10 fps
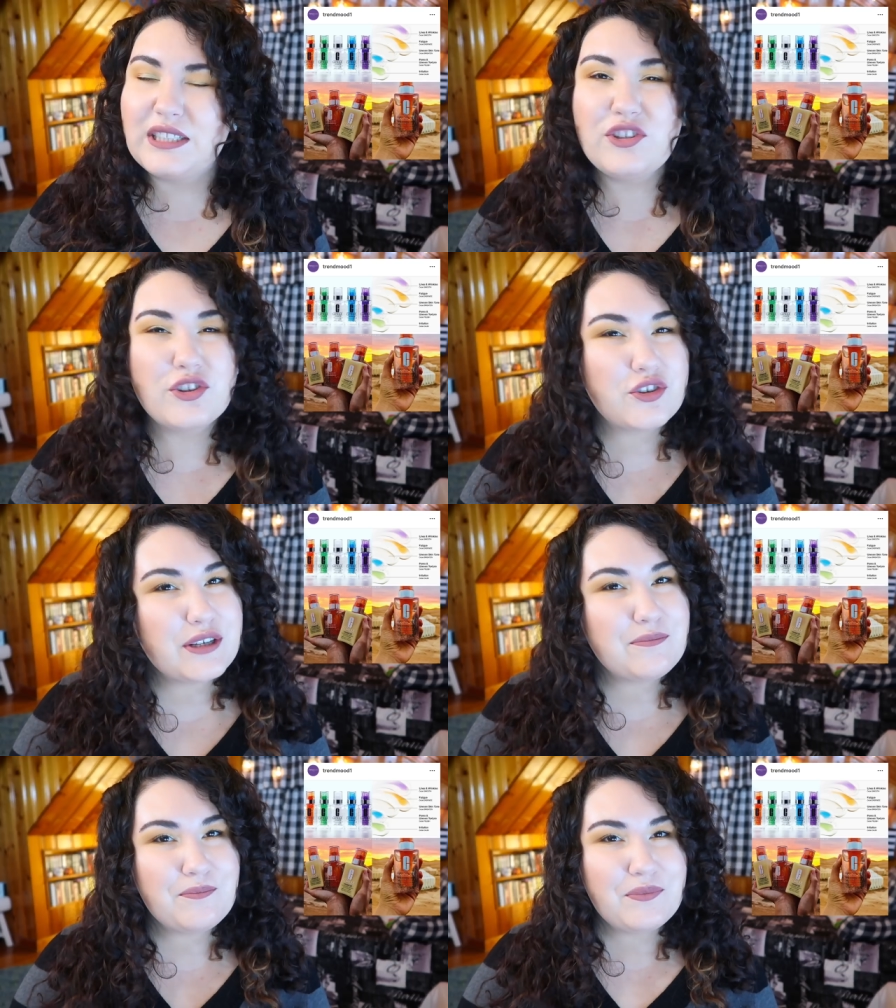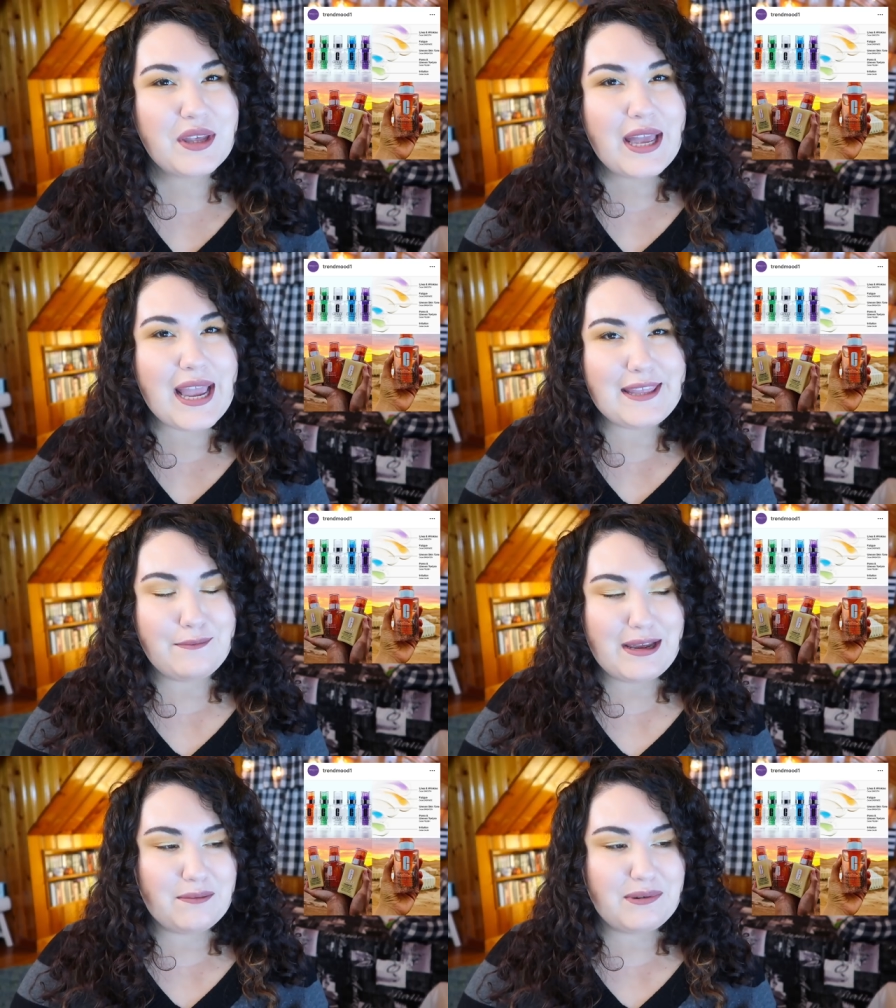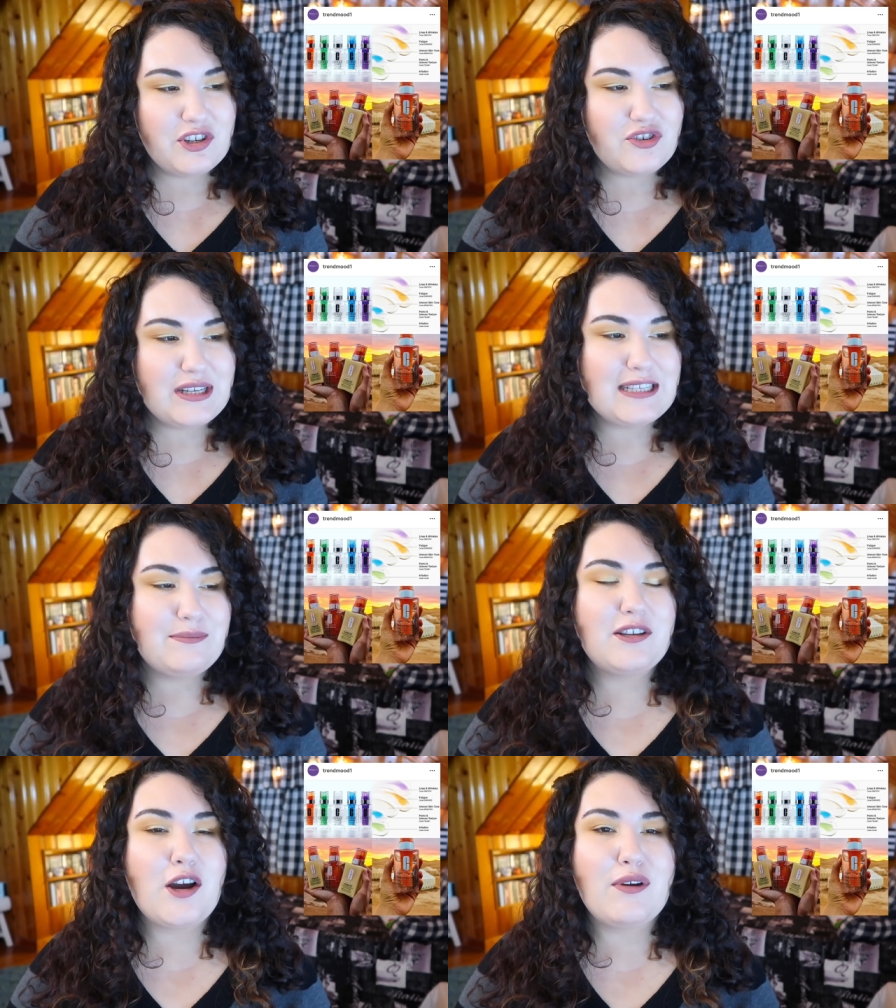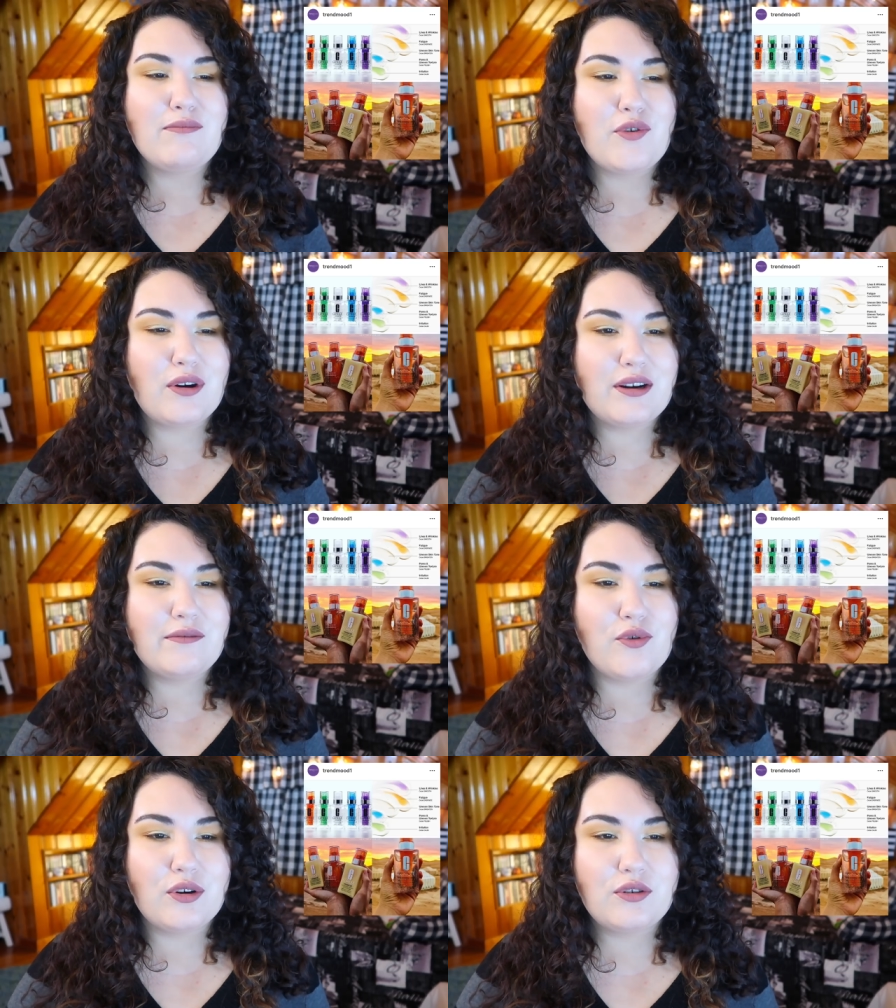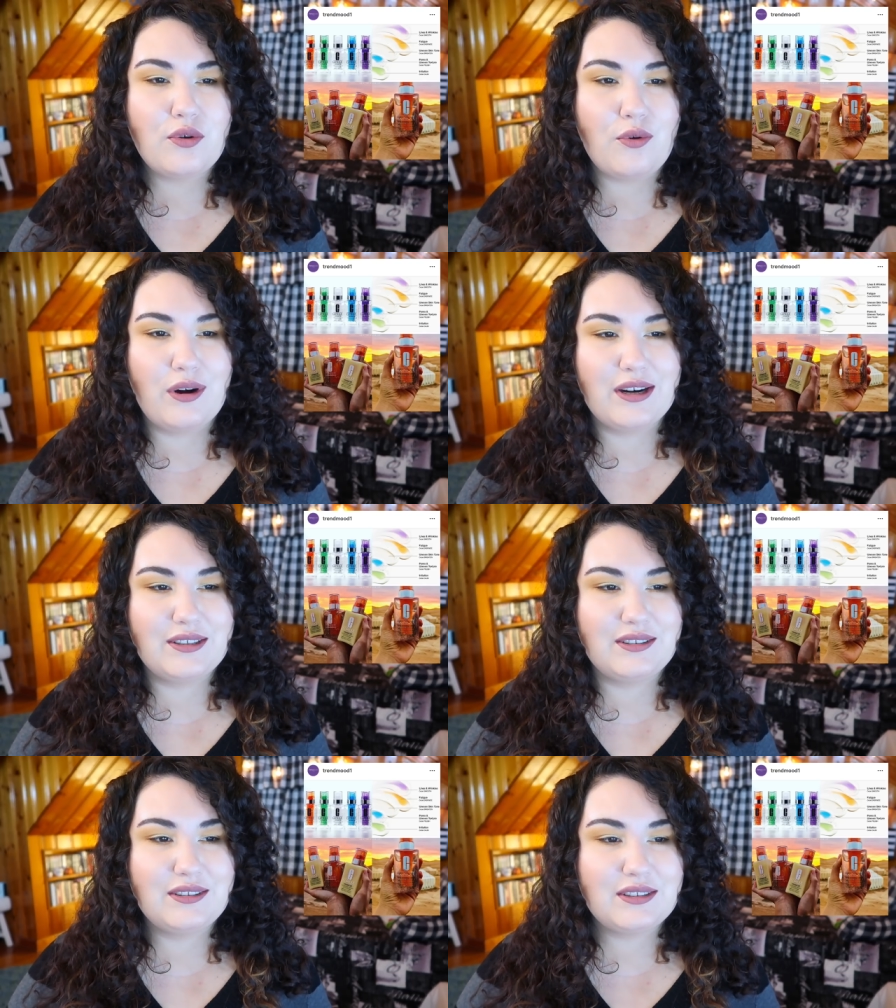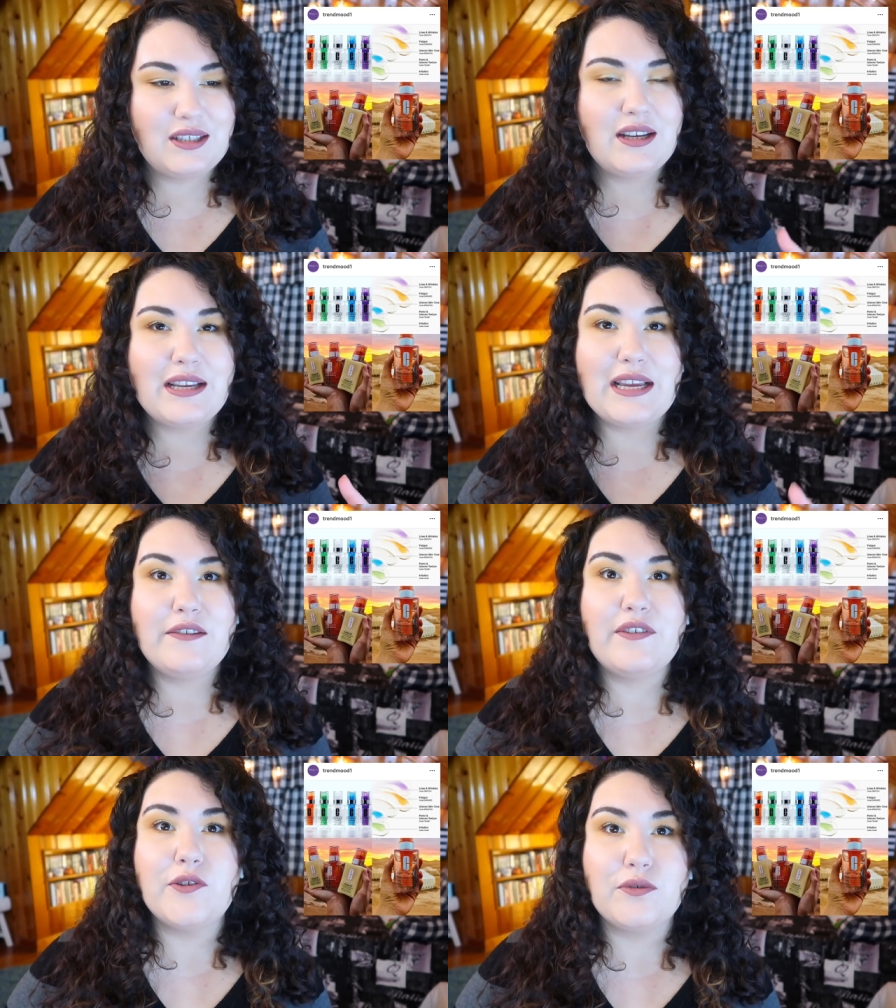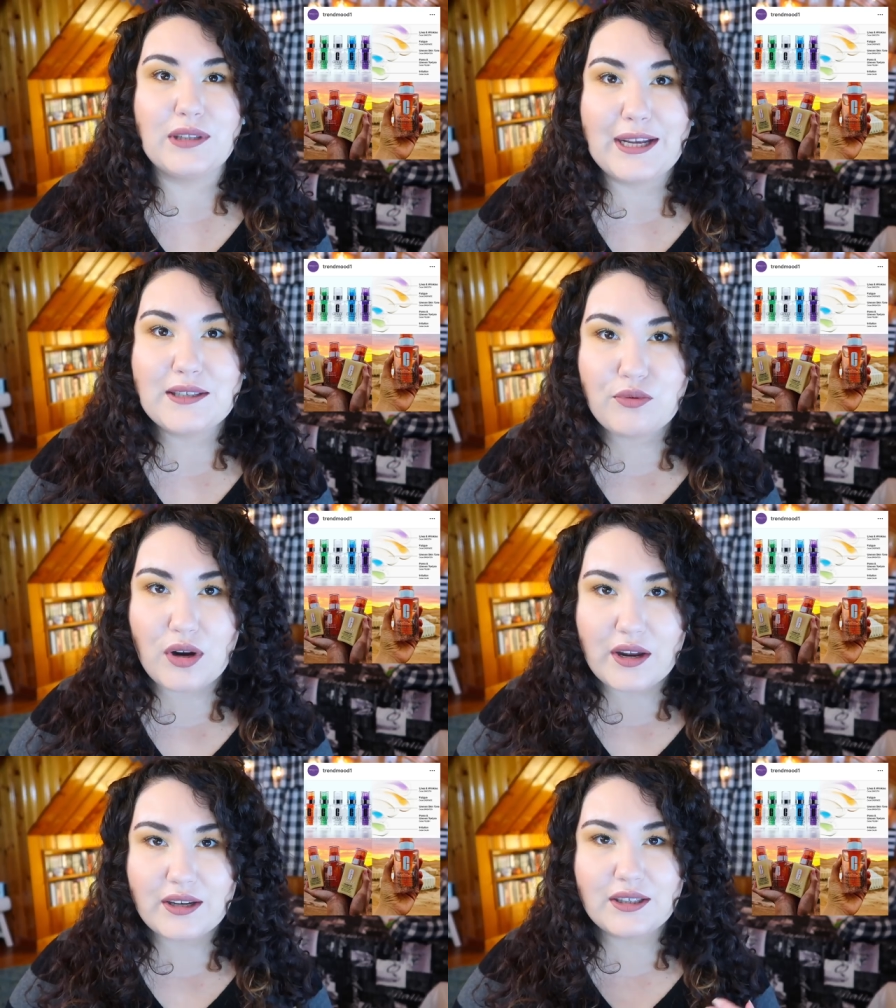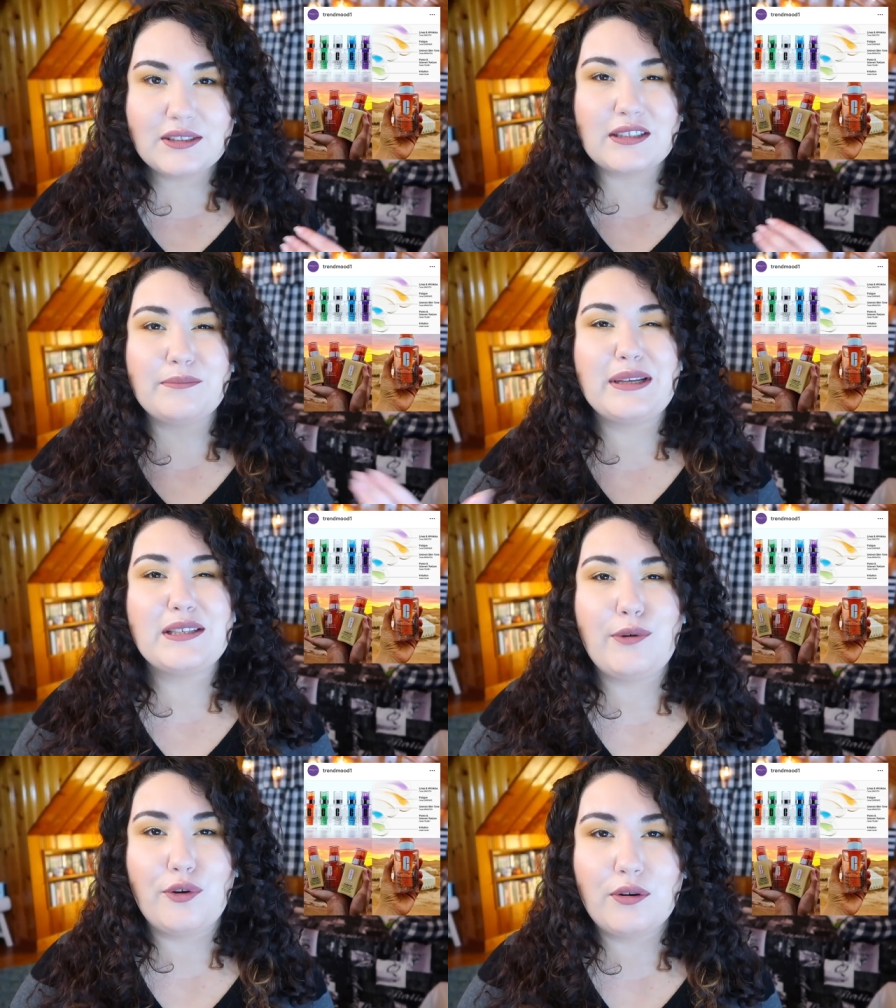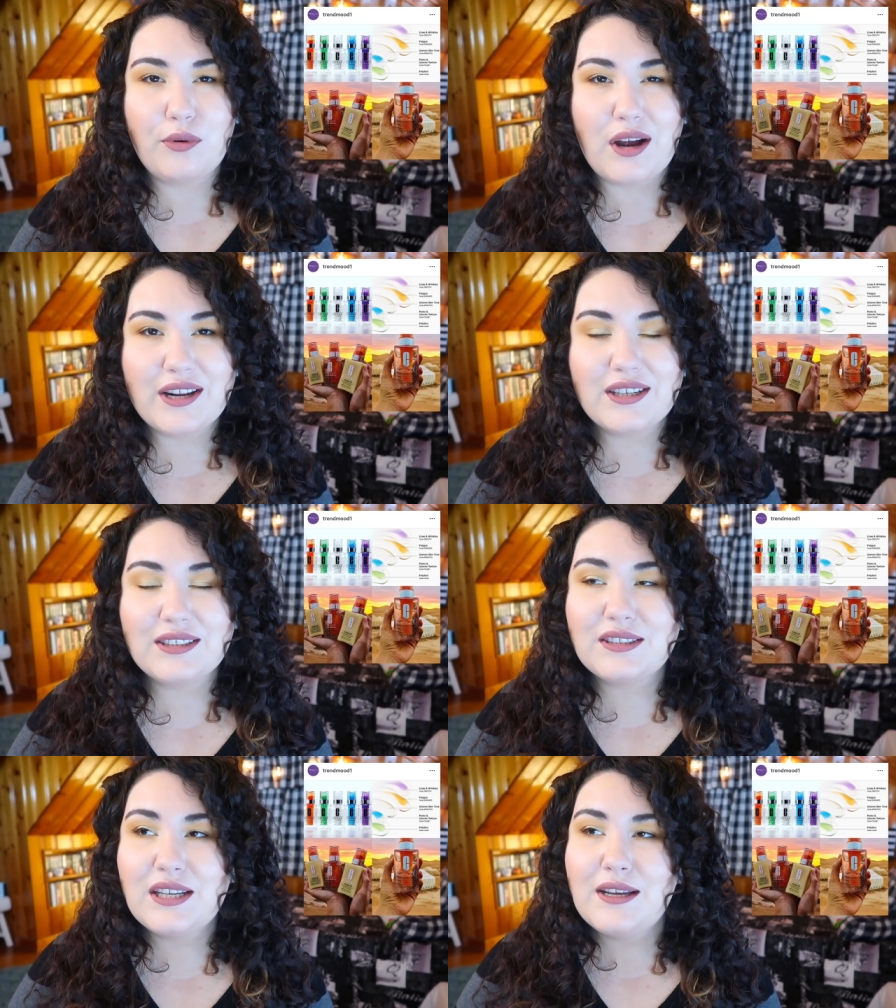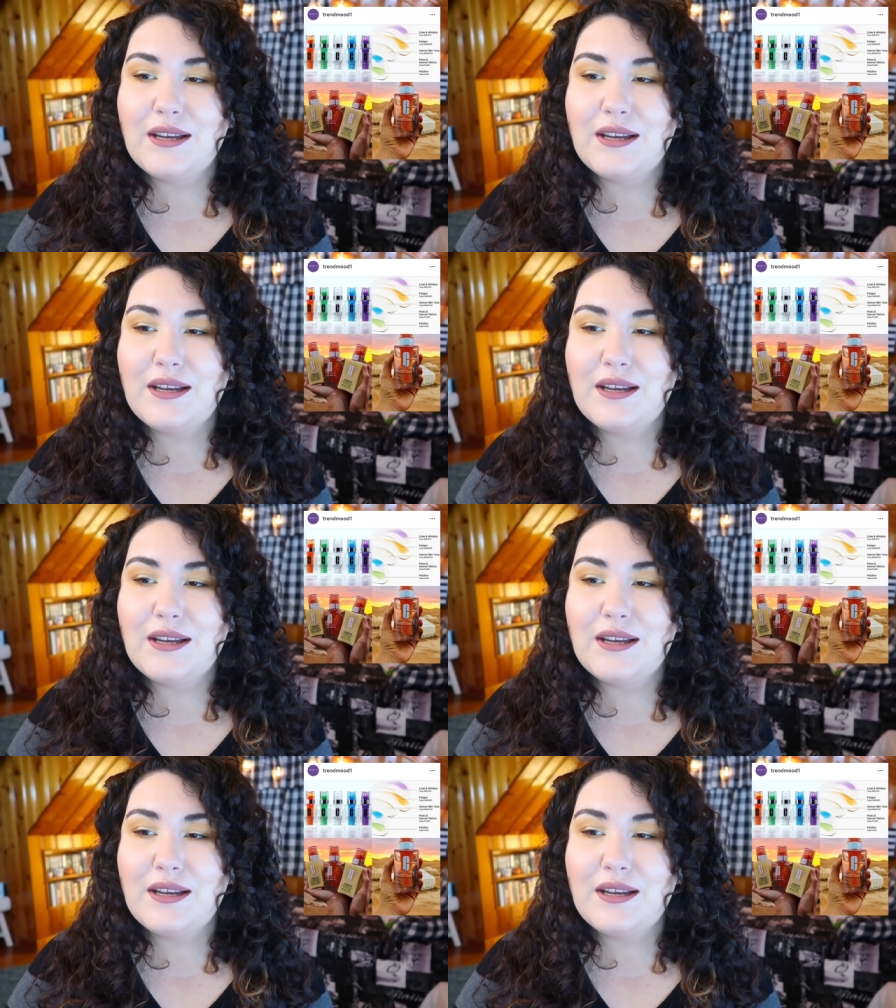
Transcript: industry, and the makeup industry has been going more and more towards individualized products and bespoke products.